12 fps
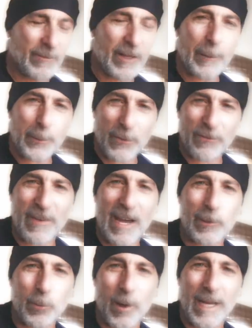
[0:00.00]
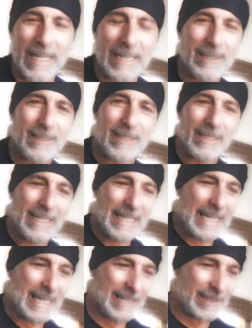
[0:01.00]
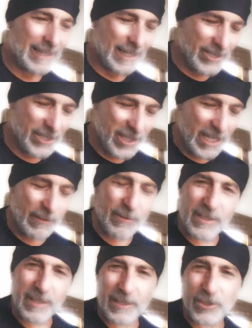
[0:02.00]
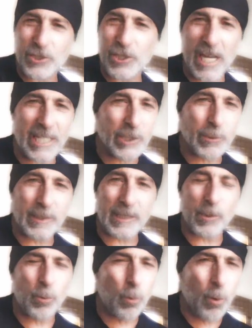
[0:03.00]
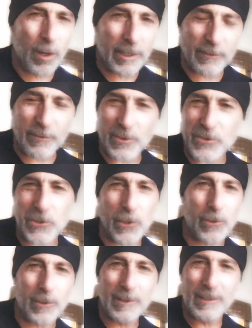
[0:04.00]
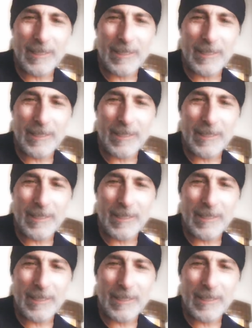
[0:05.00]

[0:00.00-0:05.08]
a very profound way. And Steve is a genuinely wonderful soul,